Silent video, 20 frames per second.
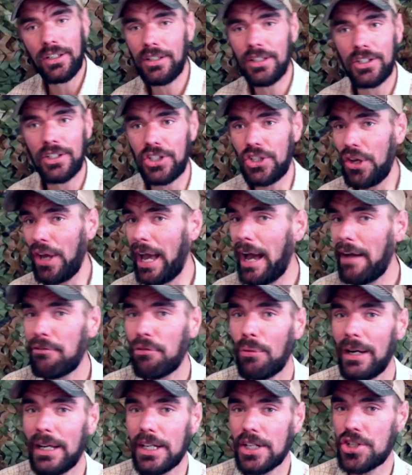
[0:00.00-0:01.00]
Do you have a
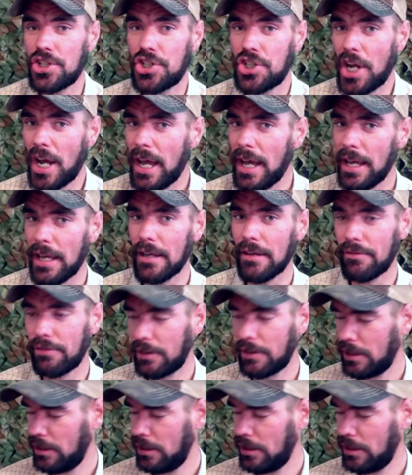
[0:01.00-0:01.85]
way to shave?